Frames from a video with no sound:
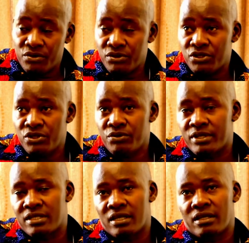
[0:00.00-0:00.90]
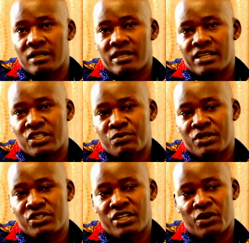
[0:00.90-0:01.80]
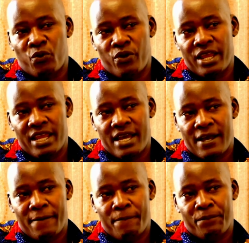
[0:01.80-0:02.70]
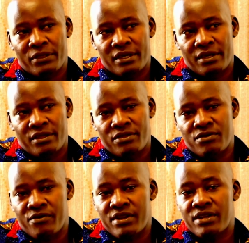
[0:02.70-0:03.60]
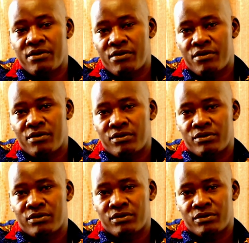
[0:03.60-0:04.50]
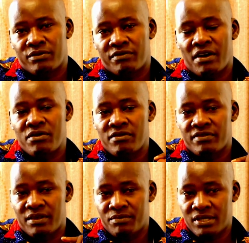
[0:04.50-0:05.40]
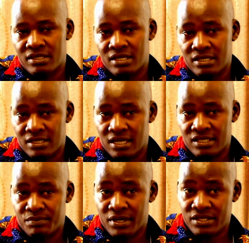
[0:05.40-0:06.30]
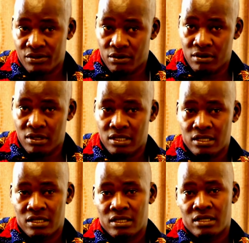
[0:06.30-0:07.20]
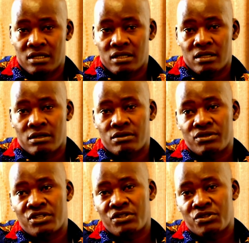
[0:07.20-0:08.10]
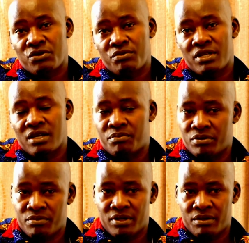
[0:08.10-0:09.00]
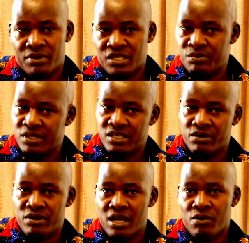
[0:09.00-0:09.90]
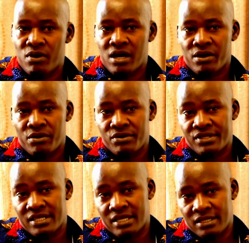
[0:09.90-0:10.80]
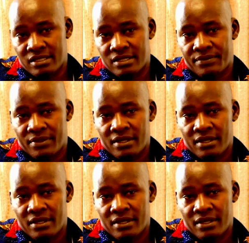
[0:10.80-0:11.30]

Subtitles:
continuity, especially where the original founder of the business has passed on, continues to be a problem, especially on our continent.